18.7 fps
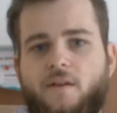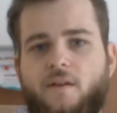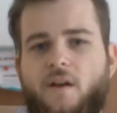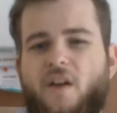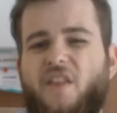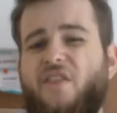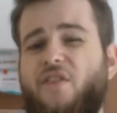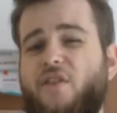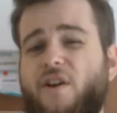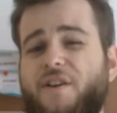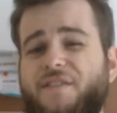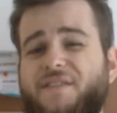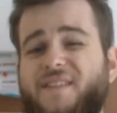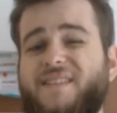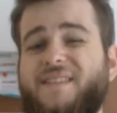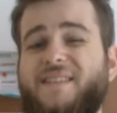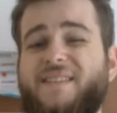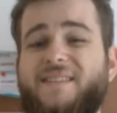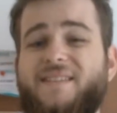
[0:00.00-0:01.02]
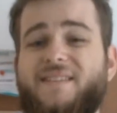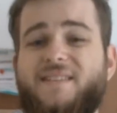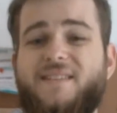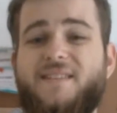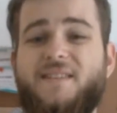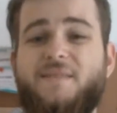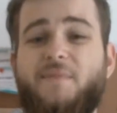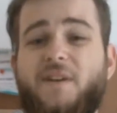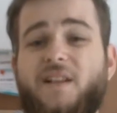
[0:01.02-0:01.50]
Third,
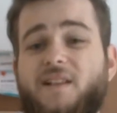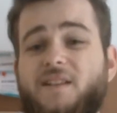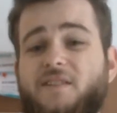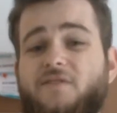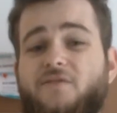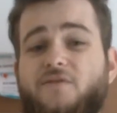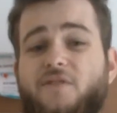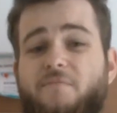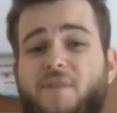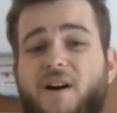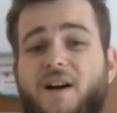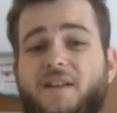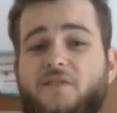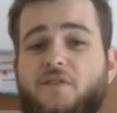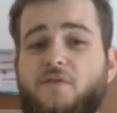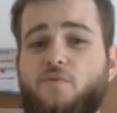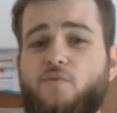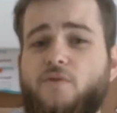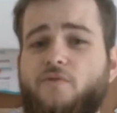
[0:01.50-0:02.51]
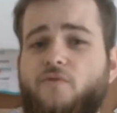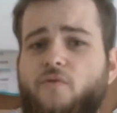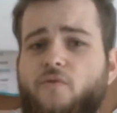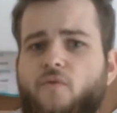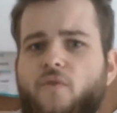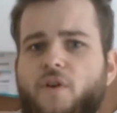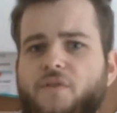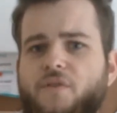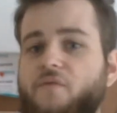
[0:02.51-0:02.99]
this may lead to a party with
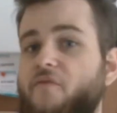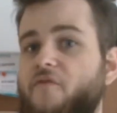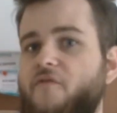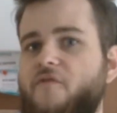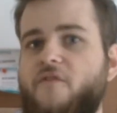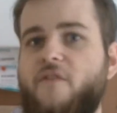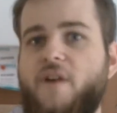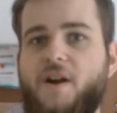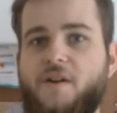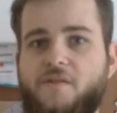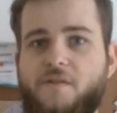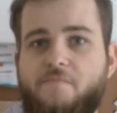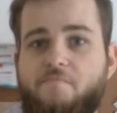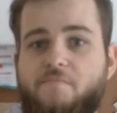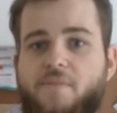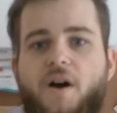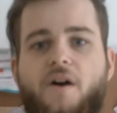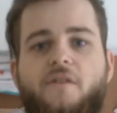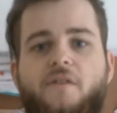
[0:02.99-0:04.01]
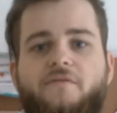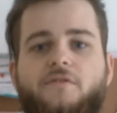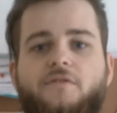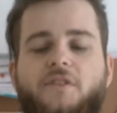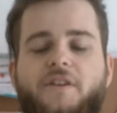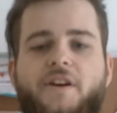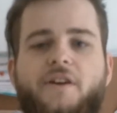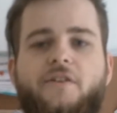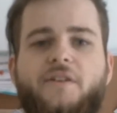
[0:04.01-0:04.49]
one very powerful
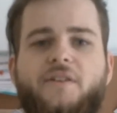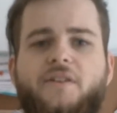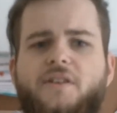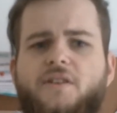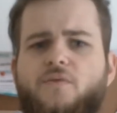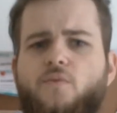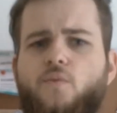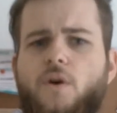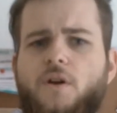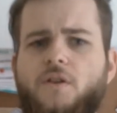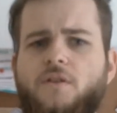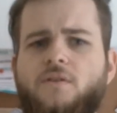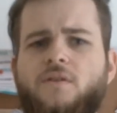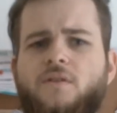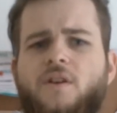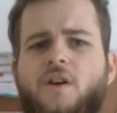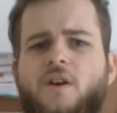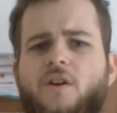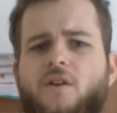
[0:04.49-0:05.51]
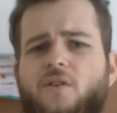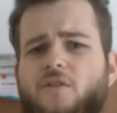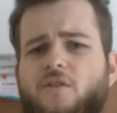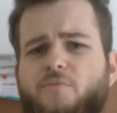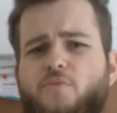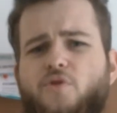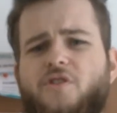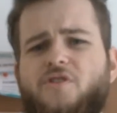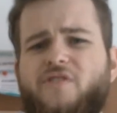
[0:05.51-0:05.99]
character and one or
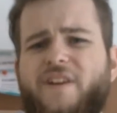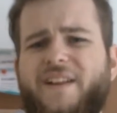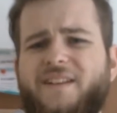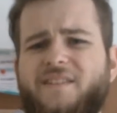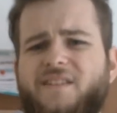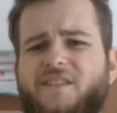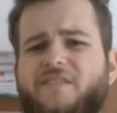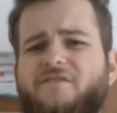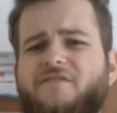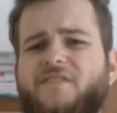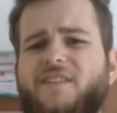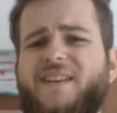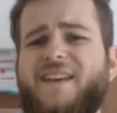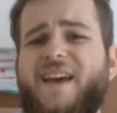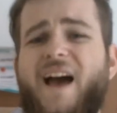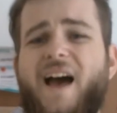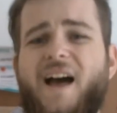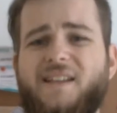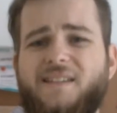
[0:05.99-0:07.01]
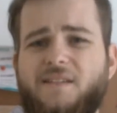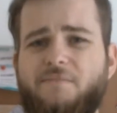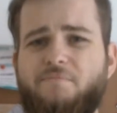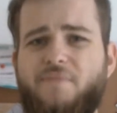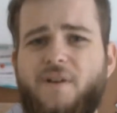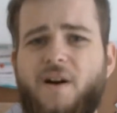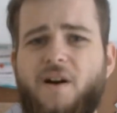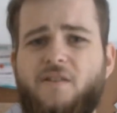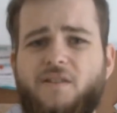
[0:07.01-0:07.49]
more relatively
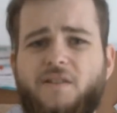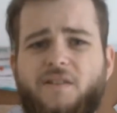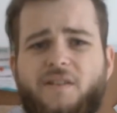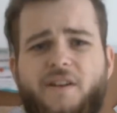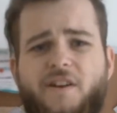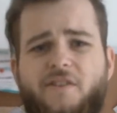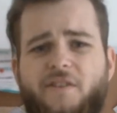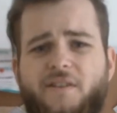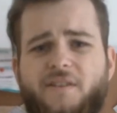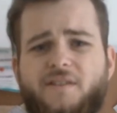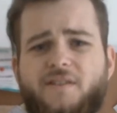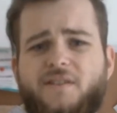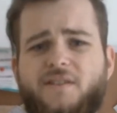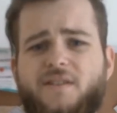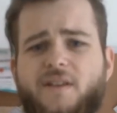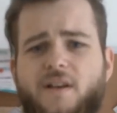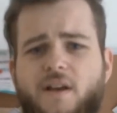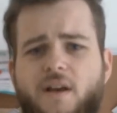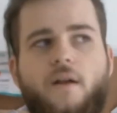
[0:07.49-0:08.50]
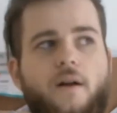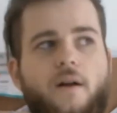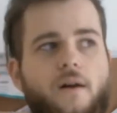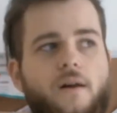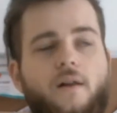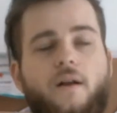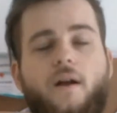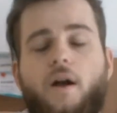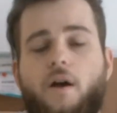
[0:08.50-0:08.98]
underpowered characters.
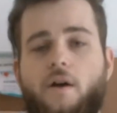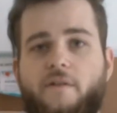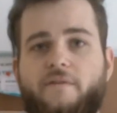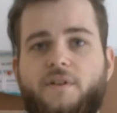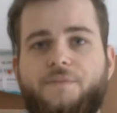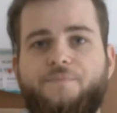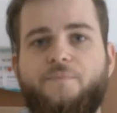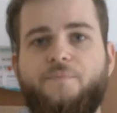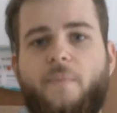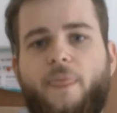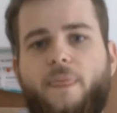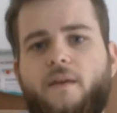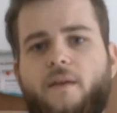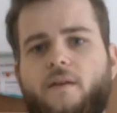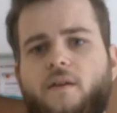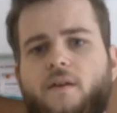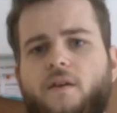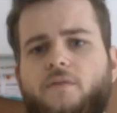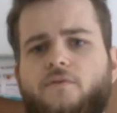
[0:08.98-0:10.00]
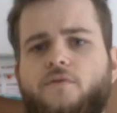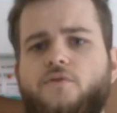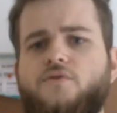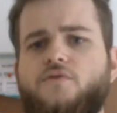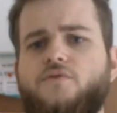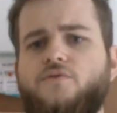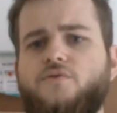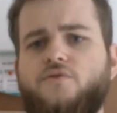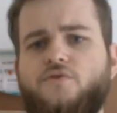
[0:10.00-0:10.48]
However, if you
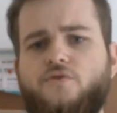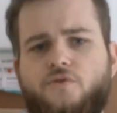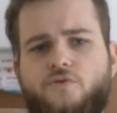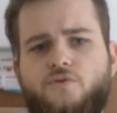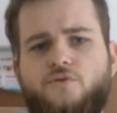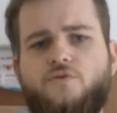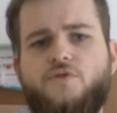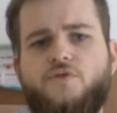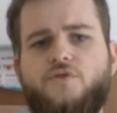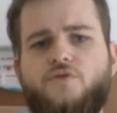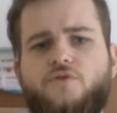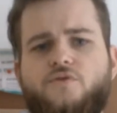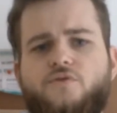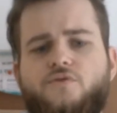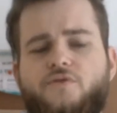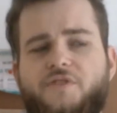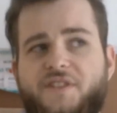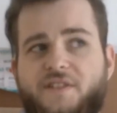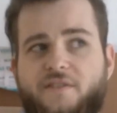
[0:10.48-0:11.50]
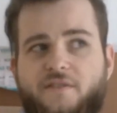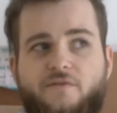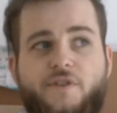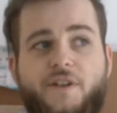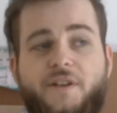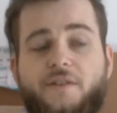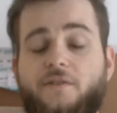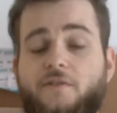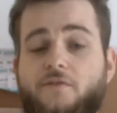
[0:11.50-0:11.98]
use rules to
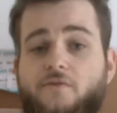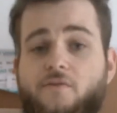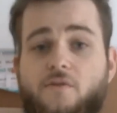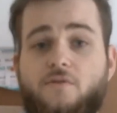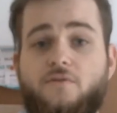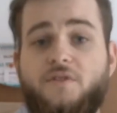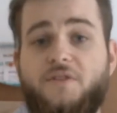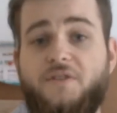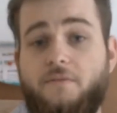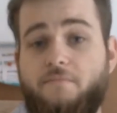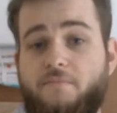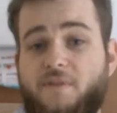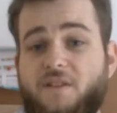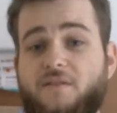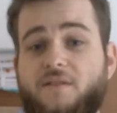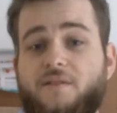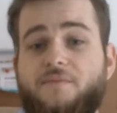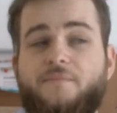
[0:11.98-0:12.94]
restrict the rolls a bit,